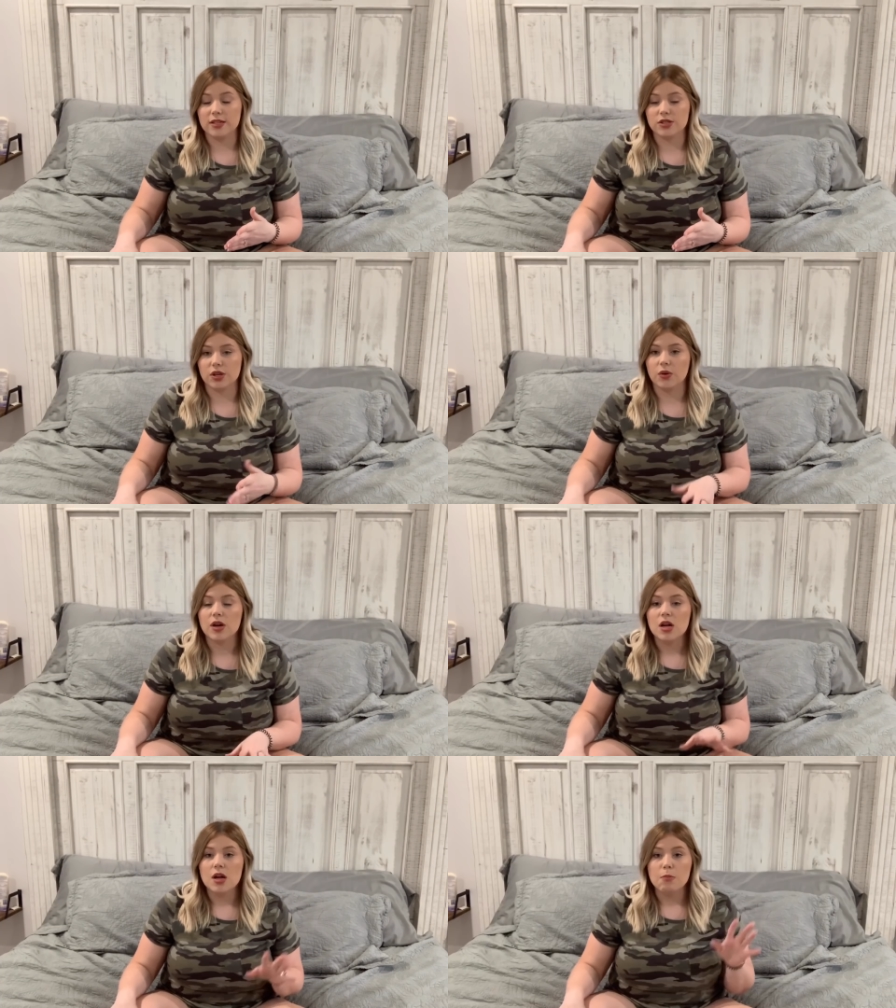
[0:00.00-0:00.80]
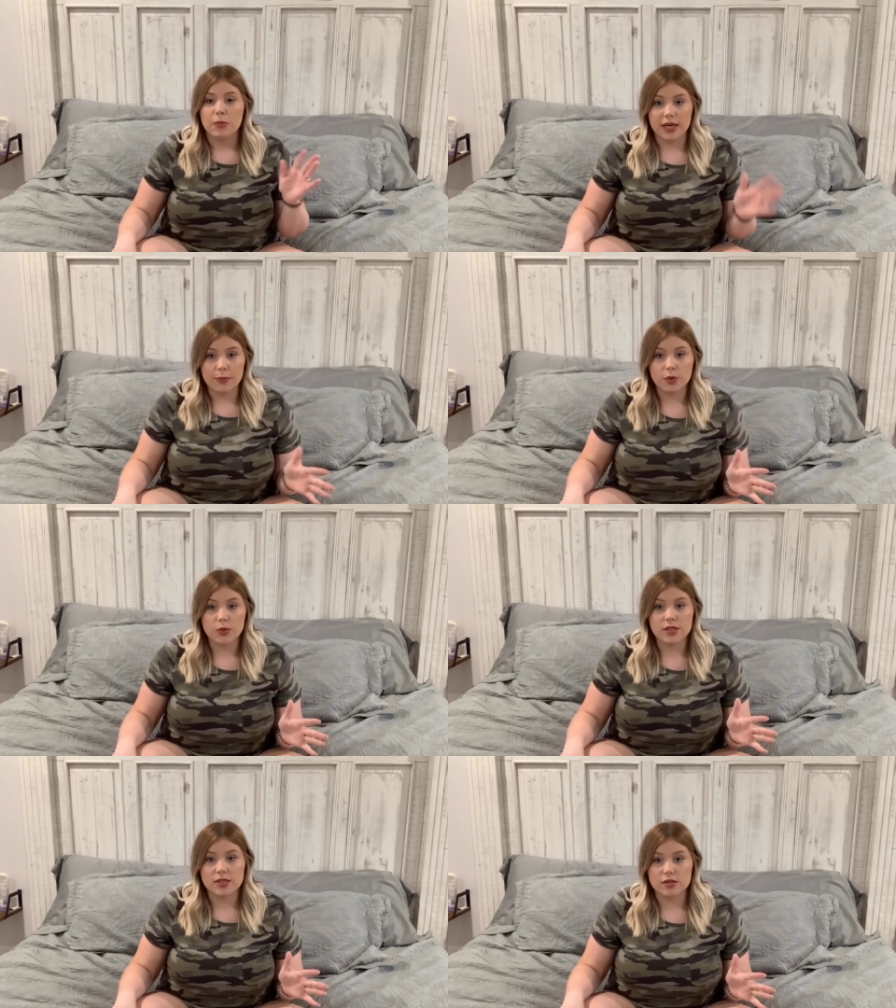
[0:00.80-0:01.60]
So my number
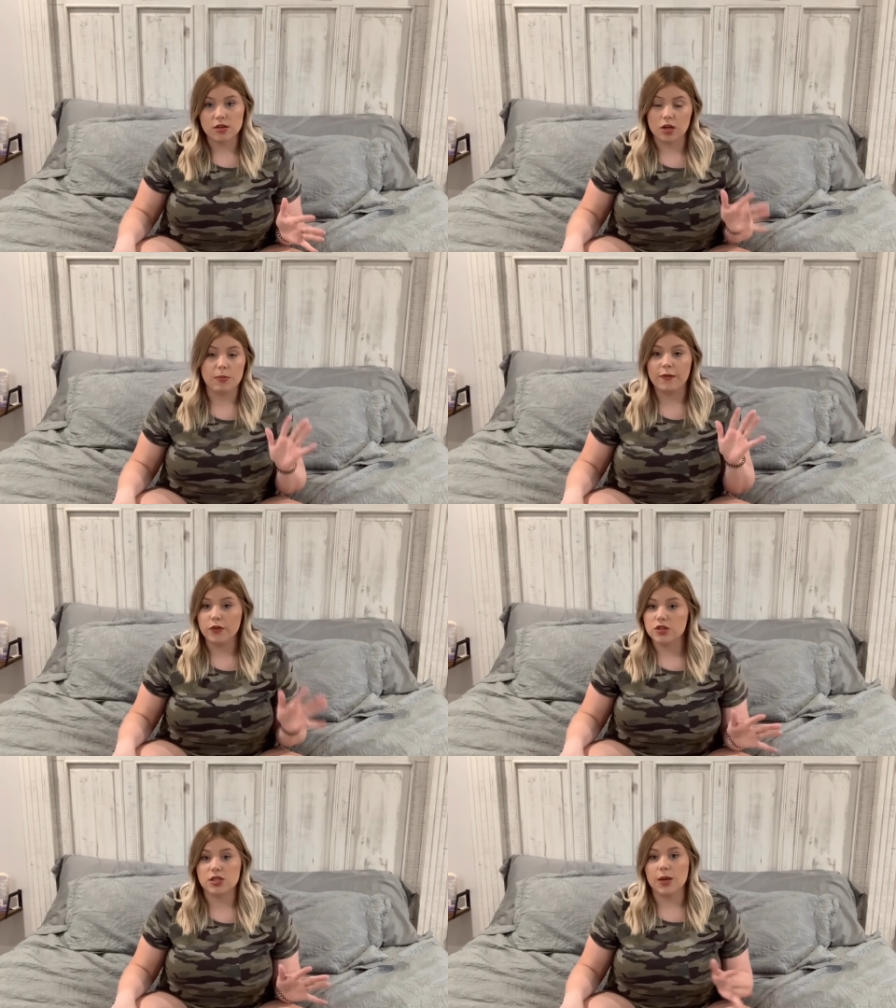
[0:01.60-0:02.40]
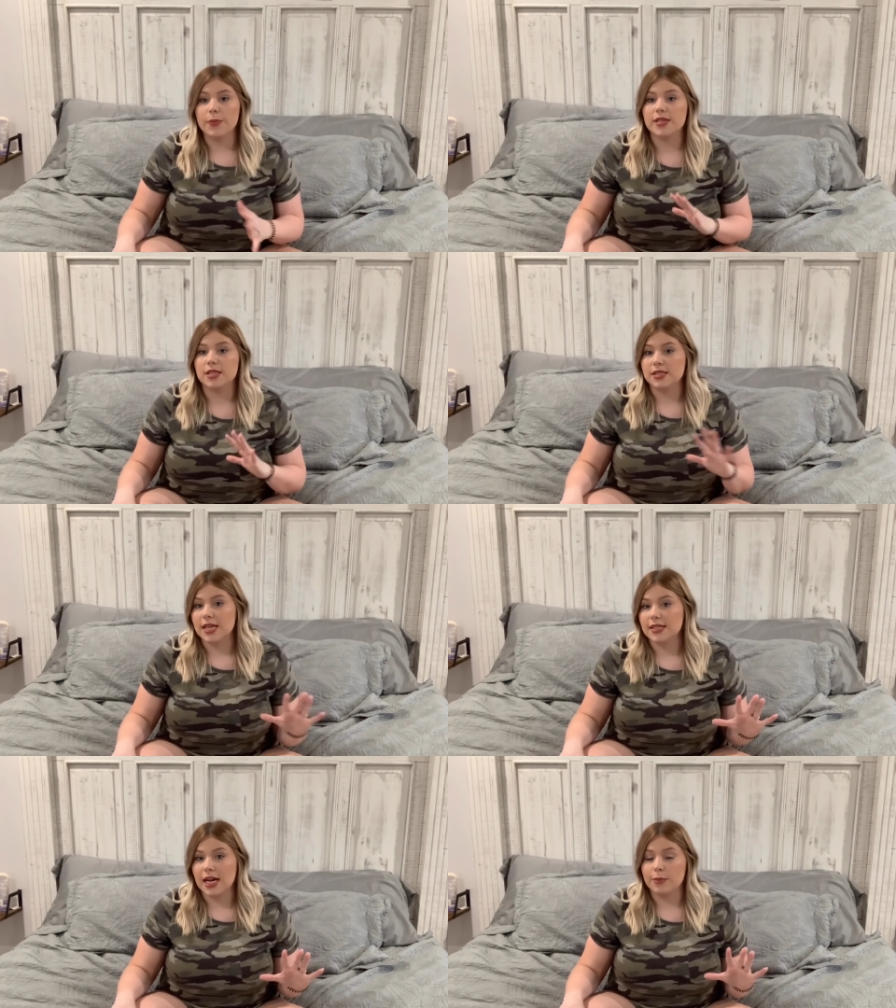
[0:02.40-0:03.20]
one, or my first tip is to set
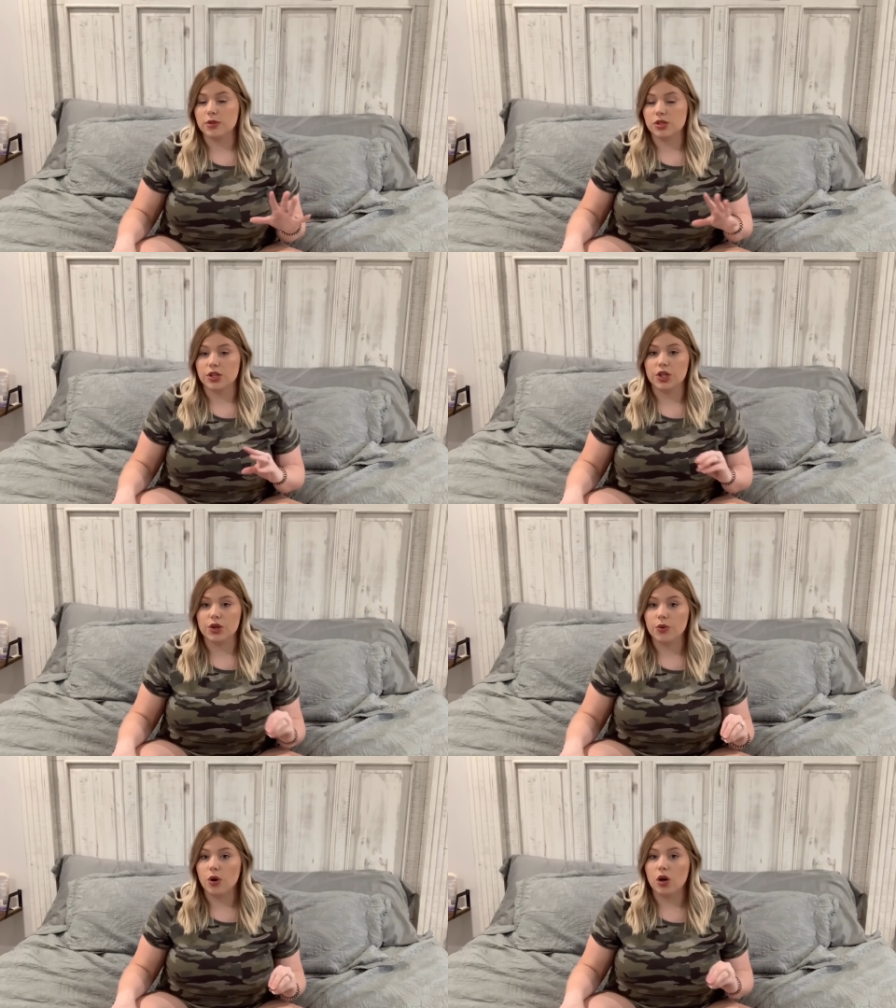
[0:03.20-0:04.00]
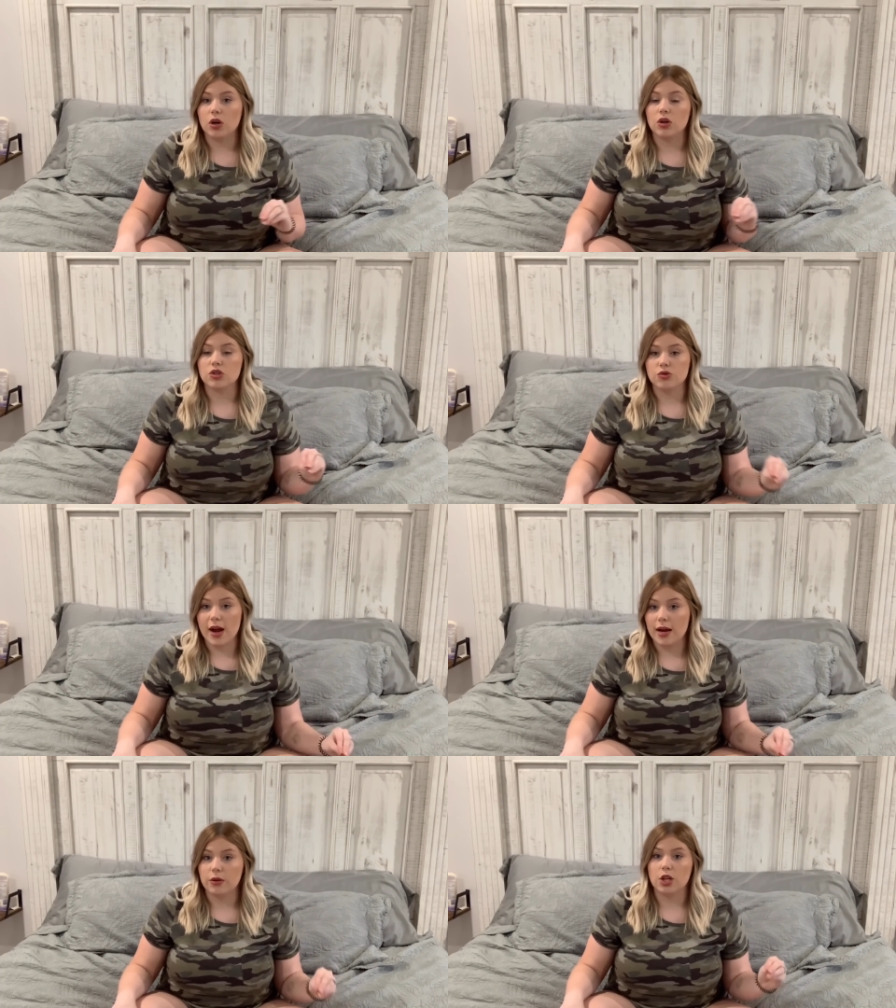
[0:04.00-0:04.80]
timers so that you are on
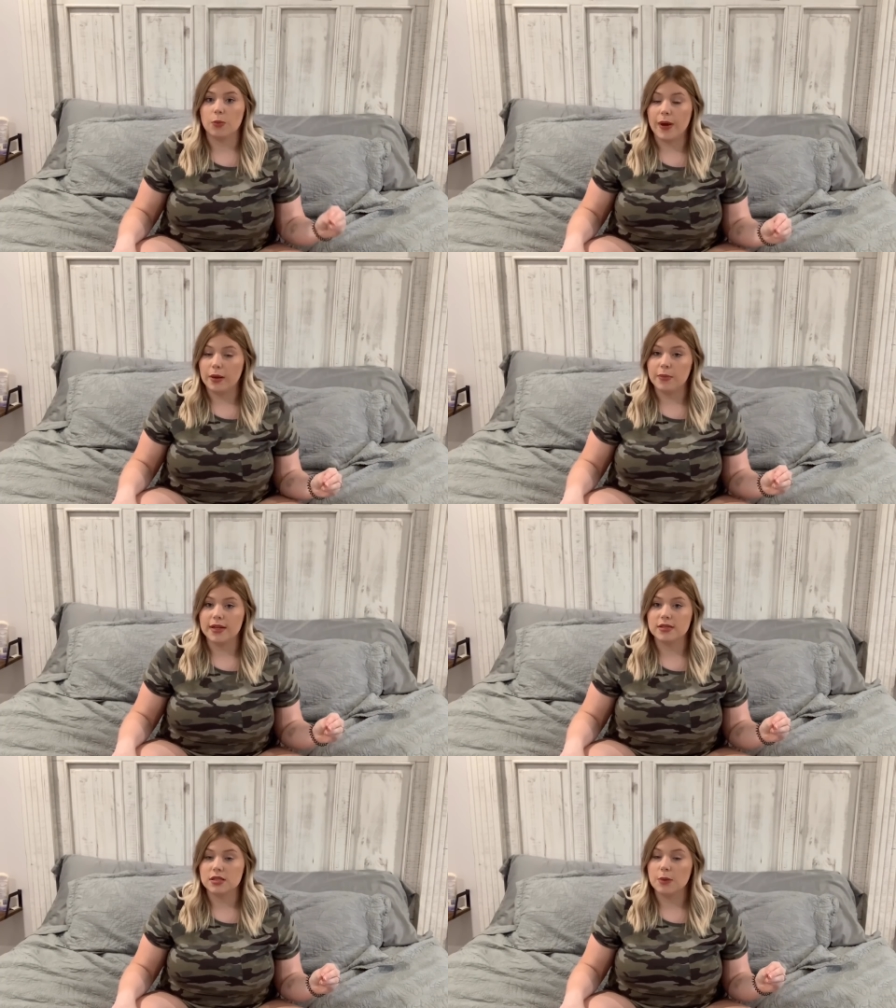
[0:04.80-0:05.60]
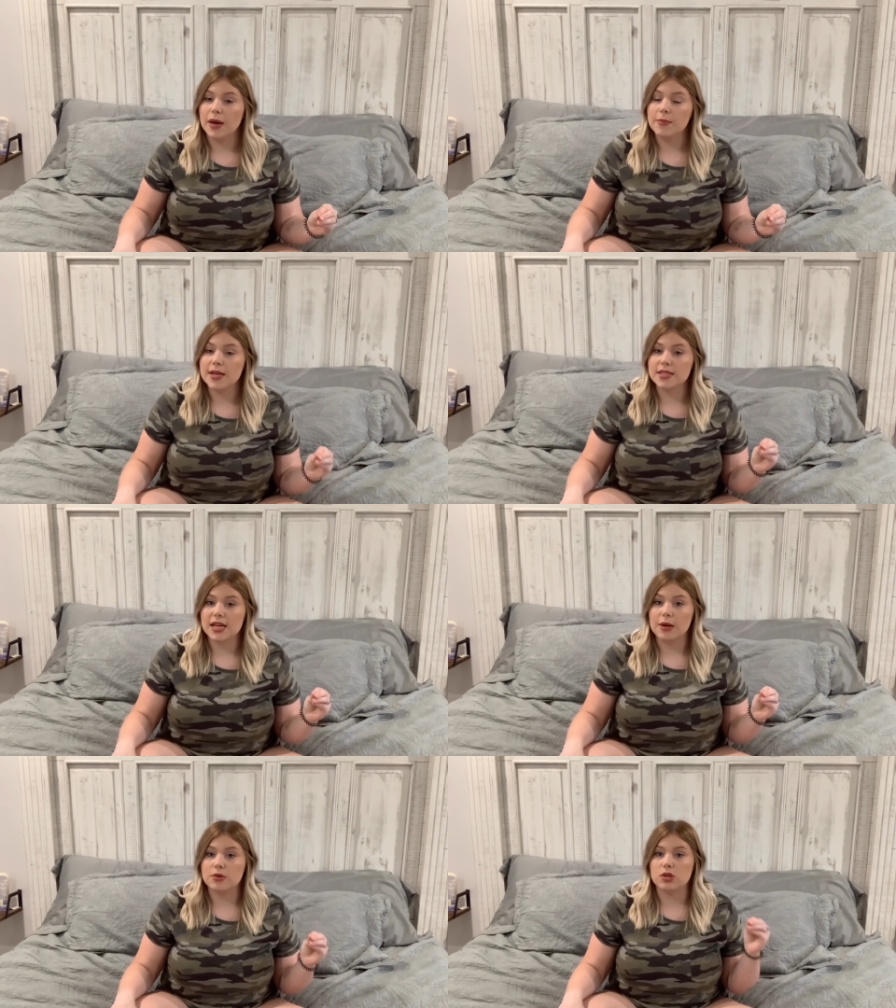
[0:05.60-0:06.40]
track with your pain meds. The pain meds that
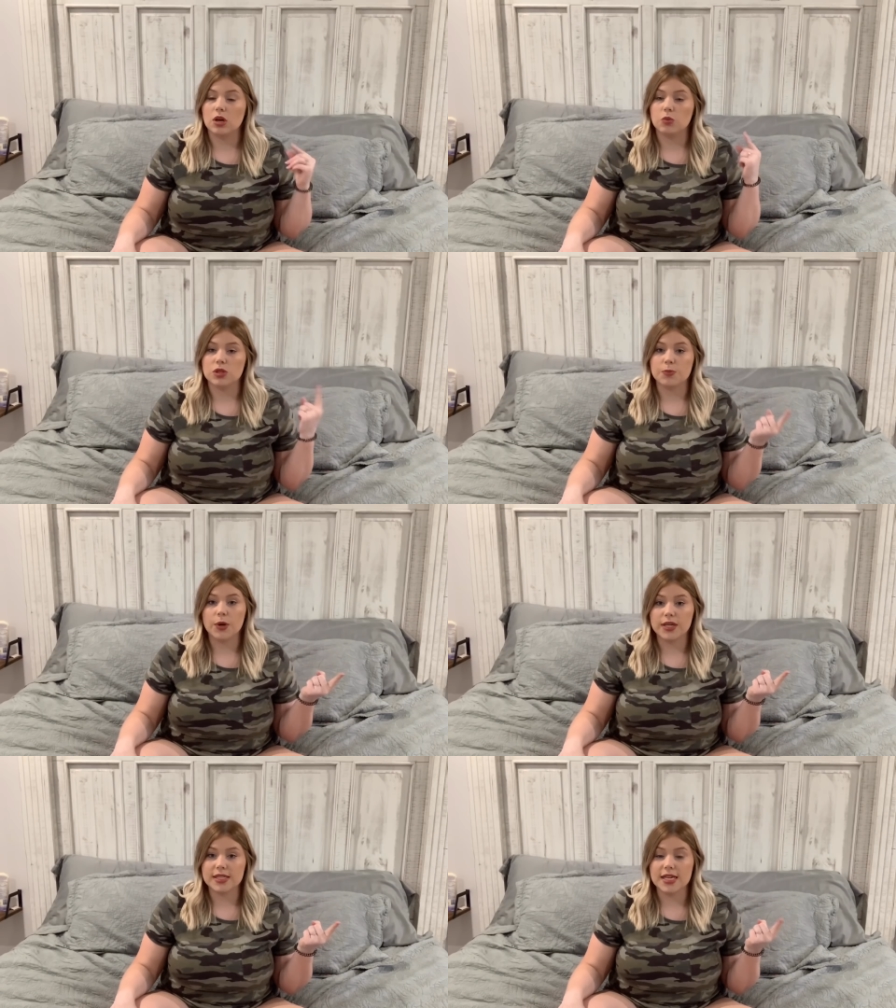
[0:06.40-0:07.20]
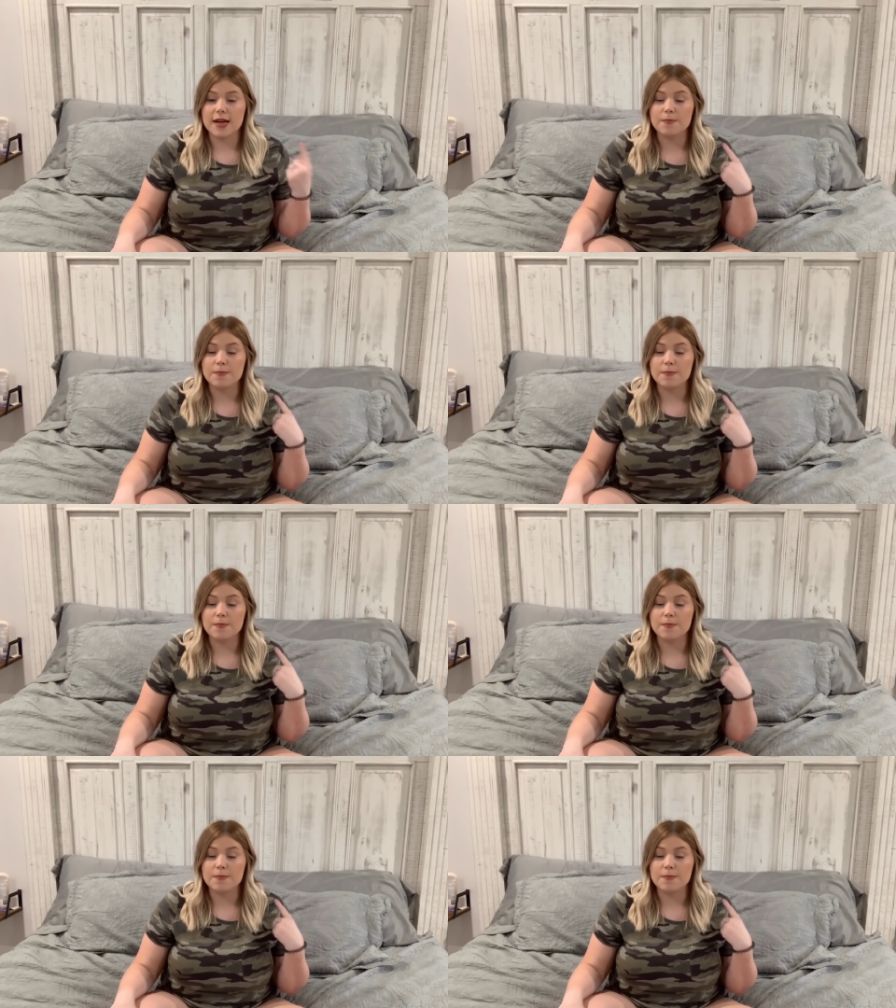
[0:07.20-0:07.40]
I was on was Percocet,